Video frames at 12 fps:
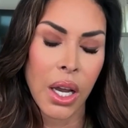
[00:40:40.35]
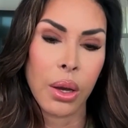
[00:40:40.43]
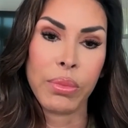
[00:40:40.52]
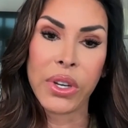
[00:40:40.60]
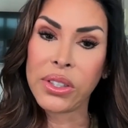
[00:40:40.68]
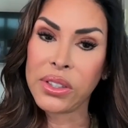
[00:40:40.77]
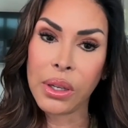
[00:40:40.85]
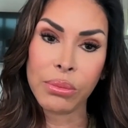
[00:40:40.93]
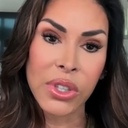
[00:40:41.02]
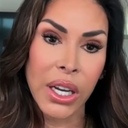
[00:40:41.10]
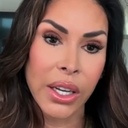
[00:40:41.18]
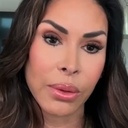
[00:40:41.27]
Because
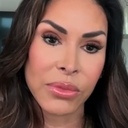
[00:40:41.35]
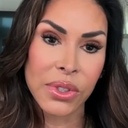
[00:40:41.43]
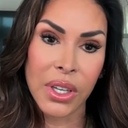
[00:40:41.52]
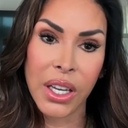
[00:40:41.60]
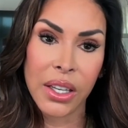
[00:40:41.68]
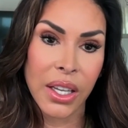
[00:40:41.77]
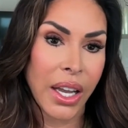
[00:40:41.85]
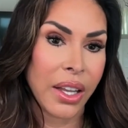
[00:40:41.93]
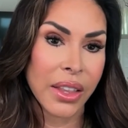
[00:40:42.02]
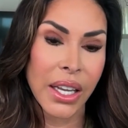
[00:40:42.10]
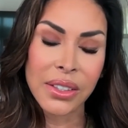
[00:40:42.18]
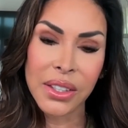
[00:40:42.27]
sometimes, and
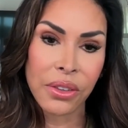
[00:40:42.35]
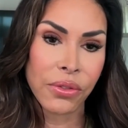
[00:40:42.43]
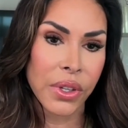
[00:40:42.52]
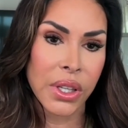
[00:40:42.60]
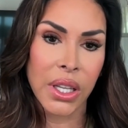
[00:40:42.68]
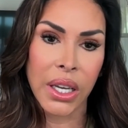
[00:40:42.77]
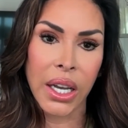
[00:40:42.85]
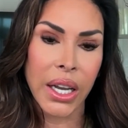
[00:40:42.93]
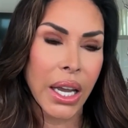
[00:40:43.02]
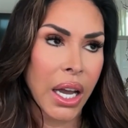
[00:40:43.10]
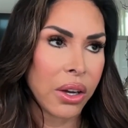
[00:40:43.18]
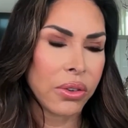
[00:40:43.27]
that's everything,
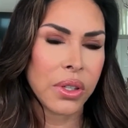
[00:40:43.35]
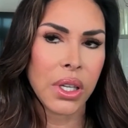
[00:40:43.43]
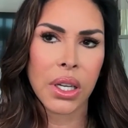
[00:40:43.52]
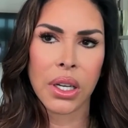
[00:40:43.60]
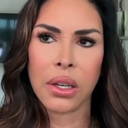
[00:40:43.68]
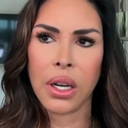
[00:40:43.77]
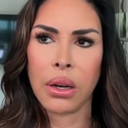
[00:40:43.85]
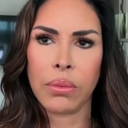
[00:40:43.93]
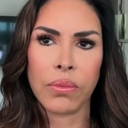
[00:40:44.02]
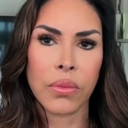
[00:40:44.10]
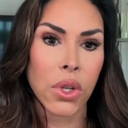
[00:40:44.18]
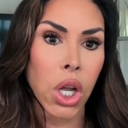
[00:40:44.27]
accounting,
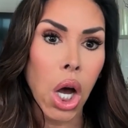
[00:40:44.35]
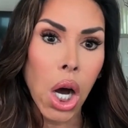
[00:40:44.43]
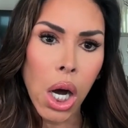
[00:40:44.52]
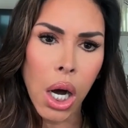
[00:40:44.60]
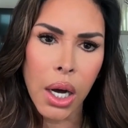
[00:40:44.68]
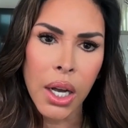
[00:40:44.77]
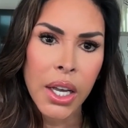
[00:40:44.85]
law.